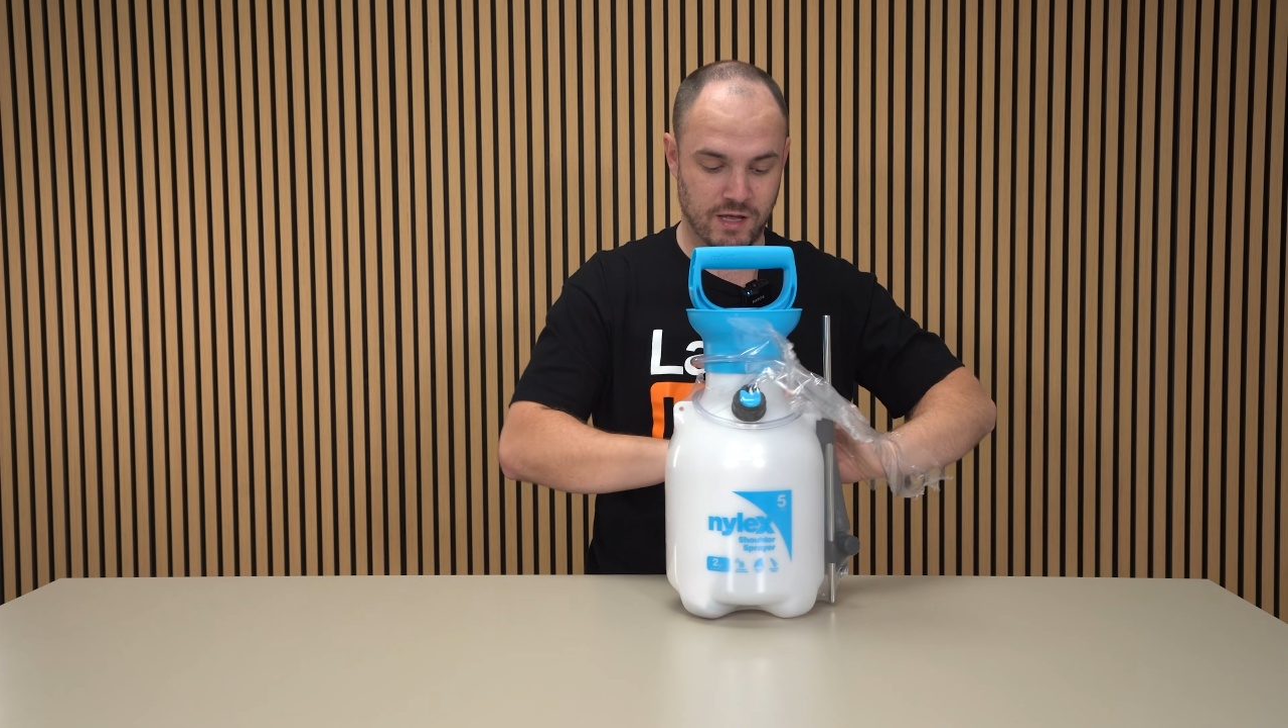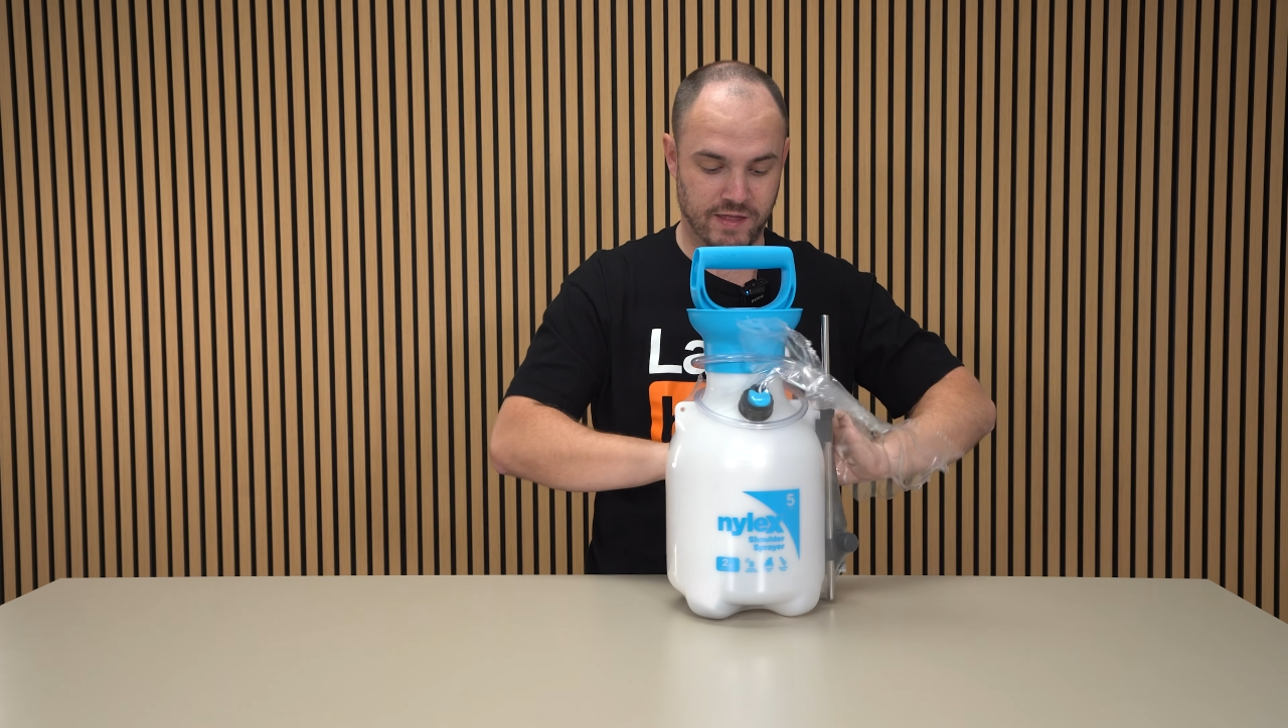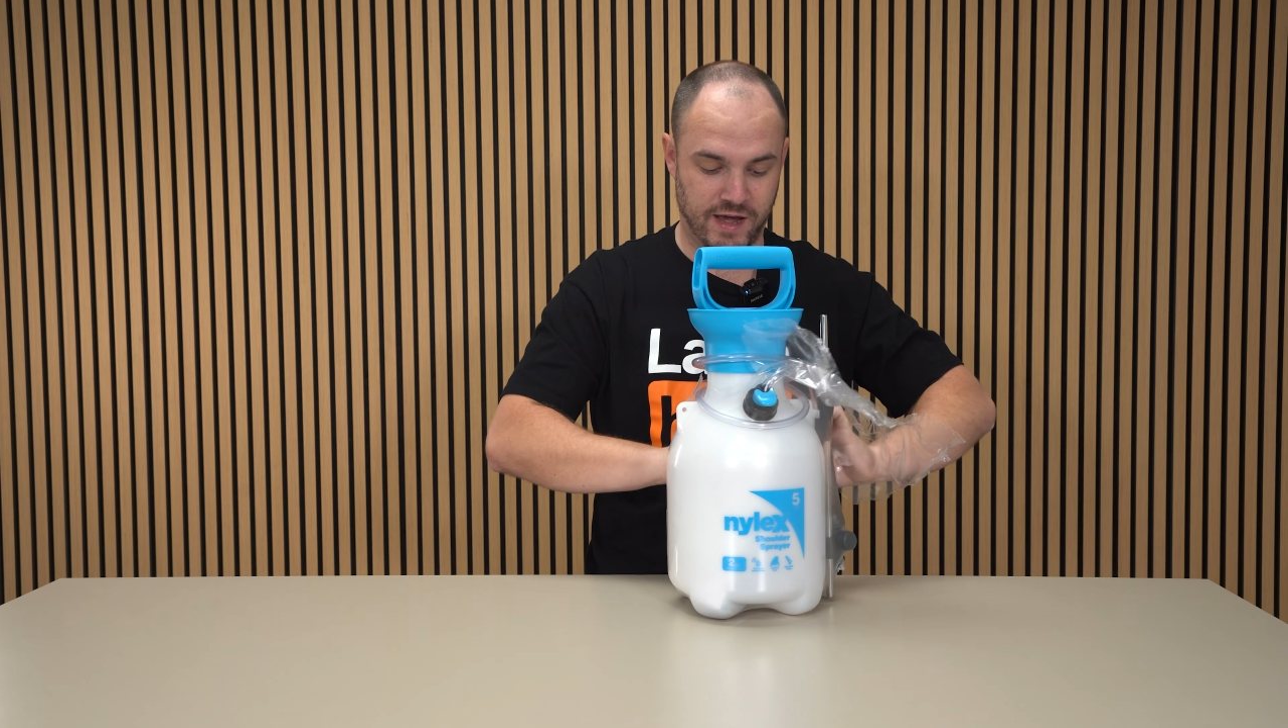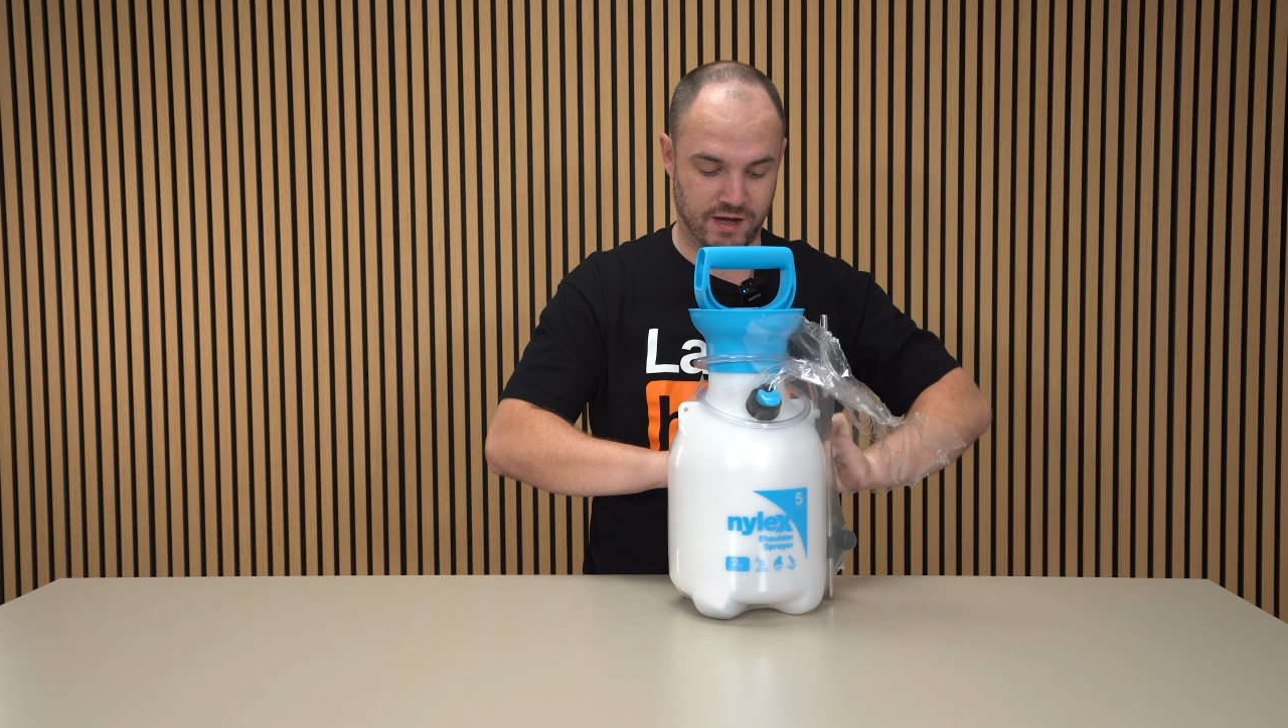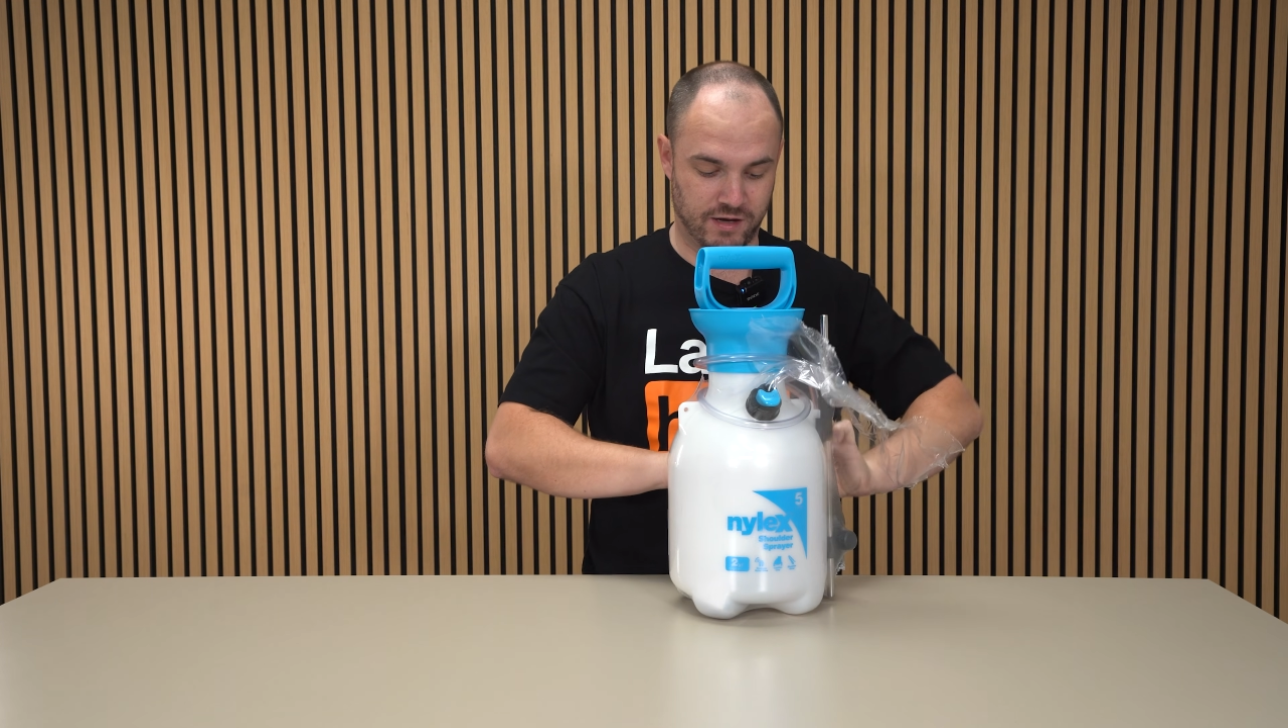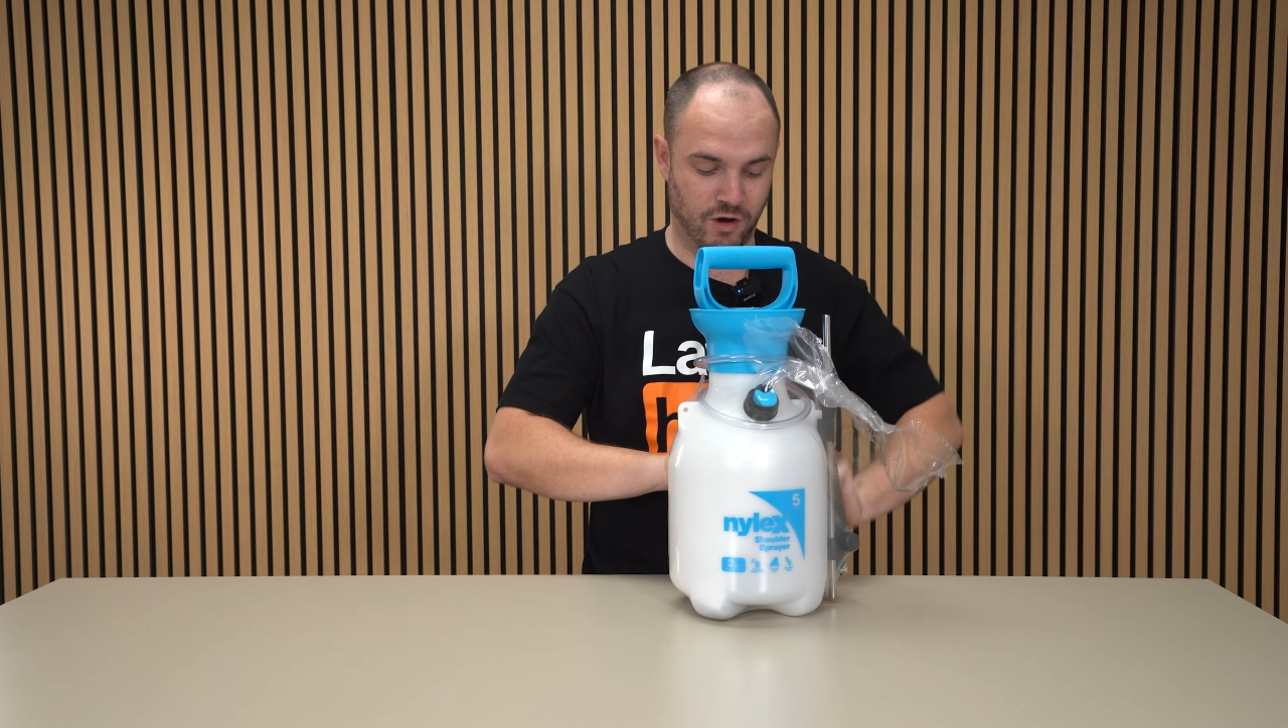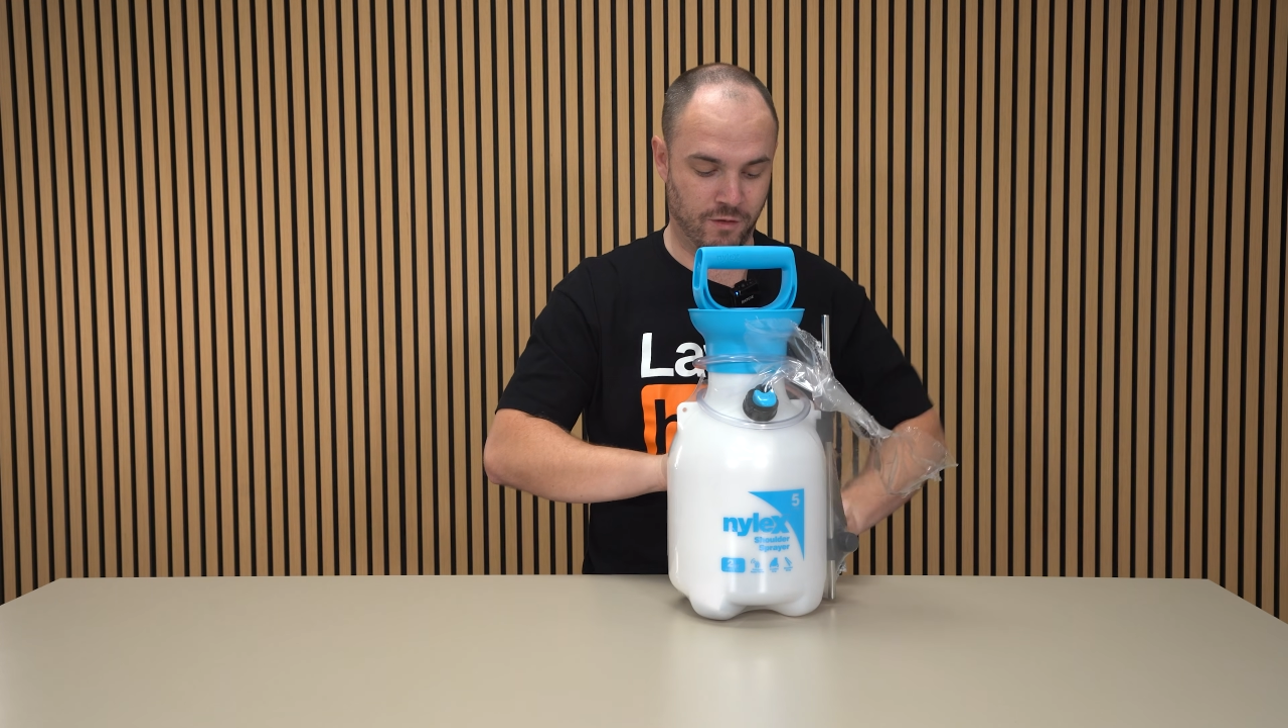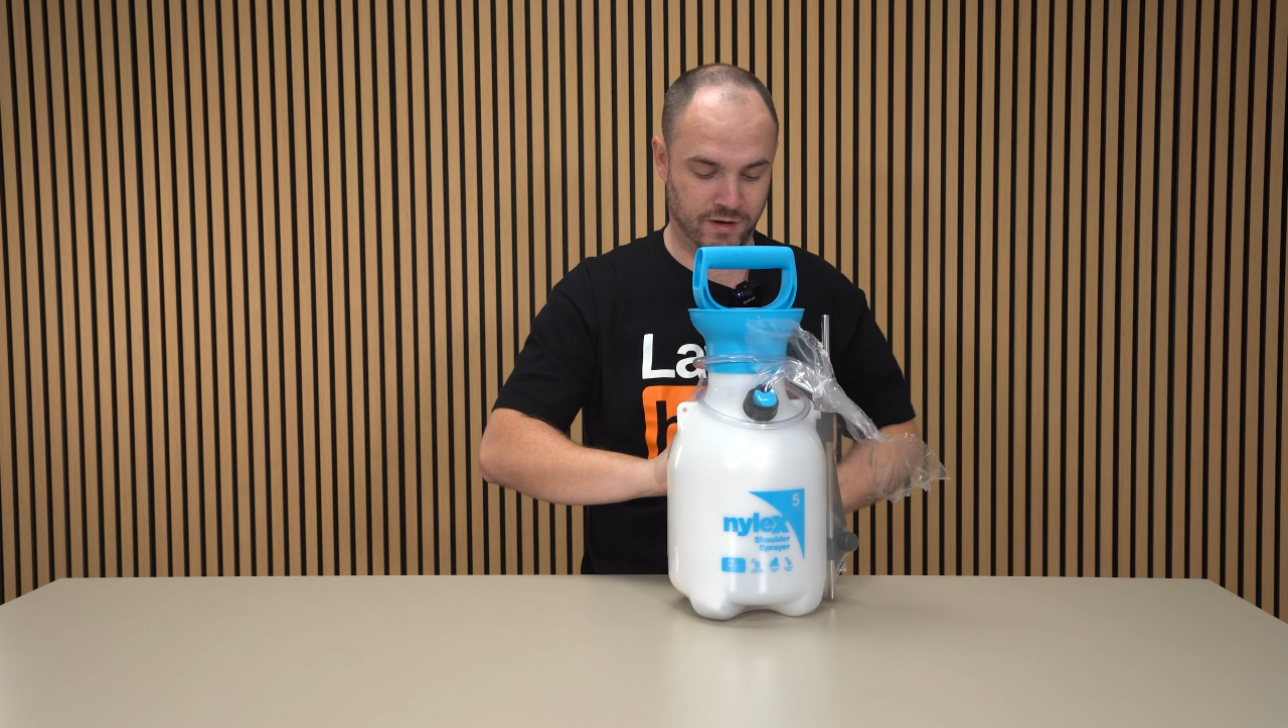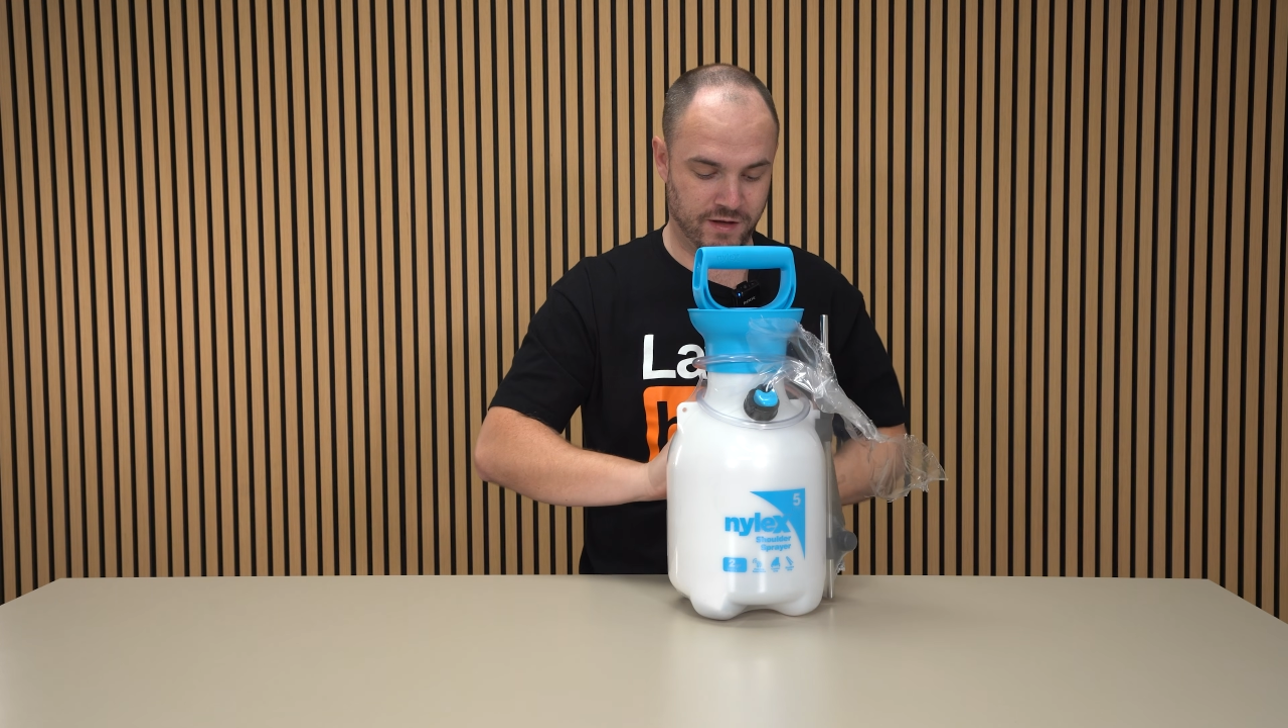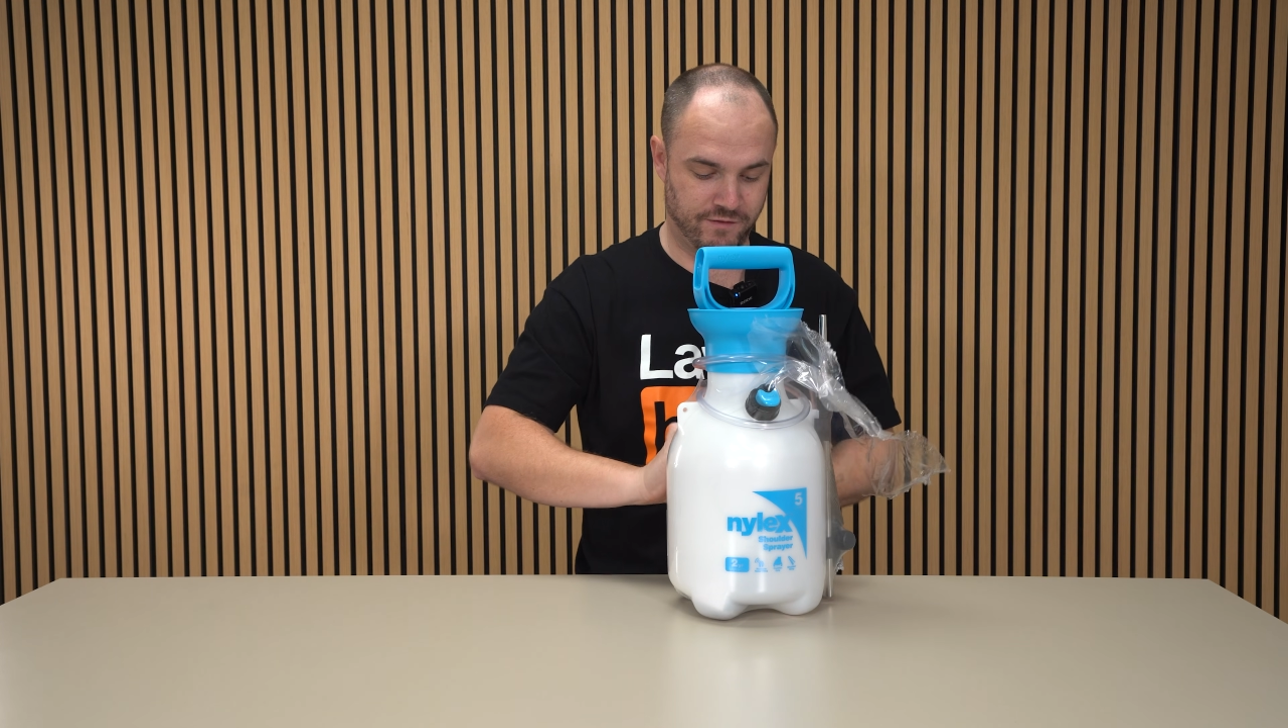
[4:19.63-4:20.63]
they are commonly